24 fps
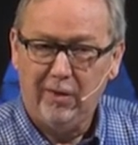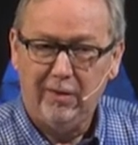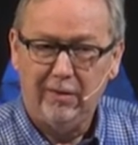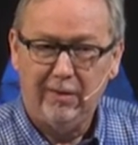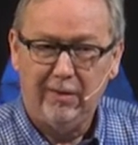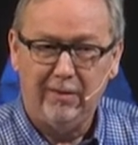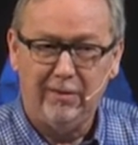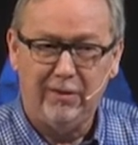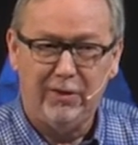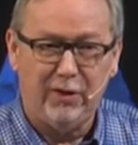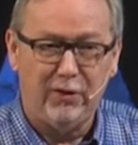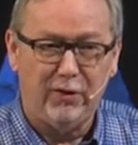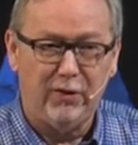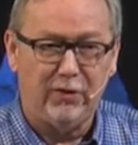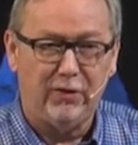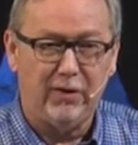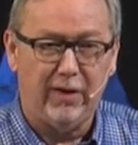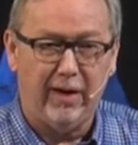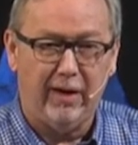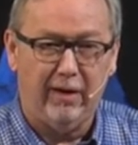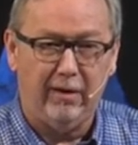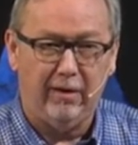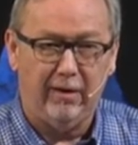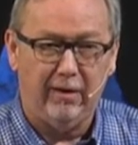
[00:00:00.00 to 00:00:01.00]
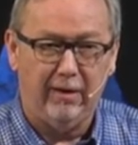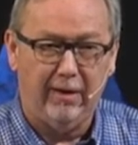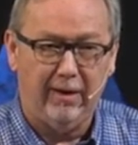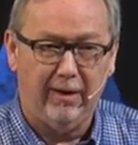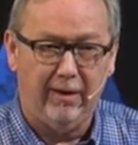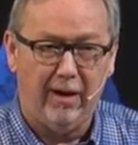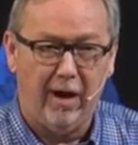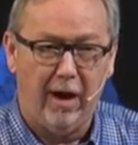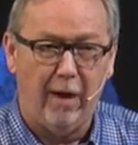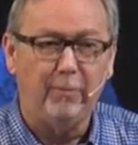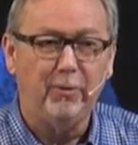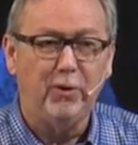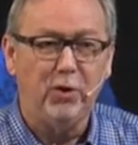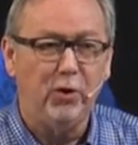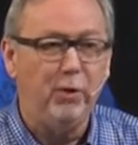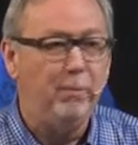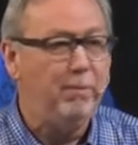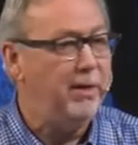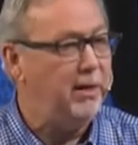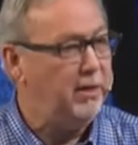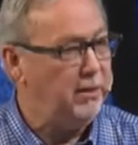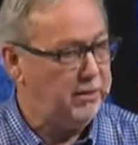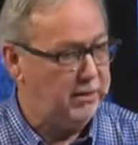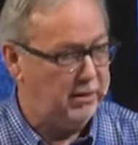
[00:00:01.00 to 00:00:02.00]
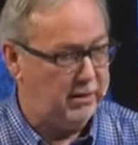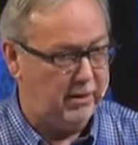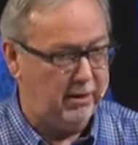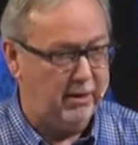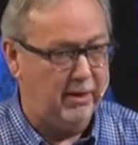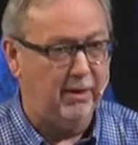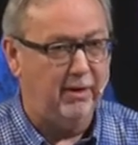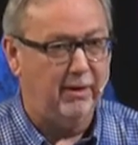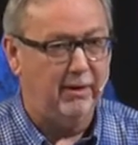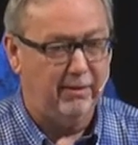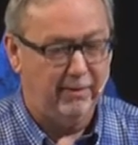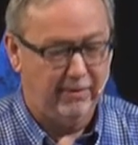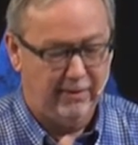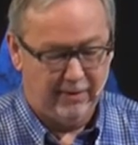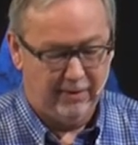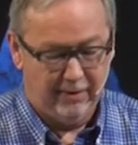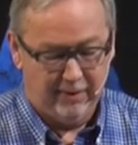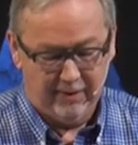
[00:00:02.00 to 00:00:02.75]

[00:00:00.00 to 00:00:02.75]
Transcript: And Jesus had, a, had an opportunity to minister to her.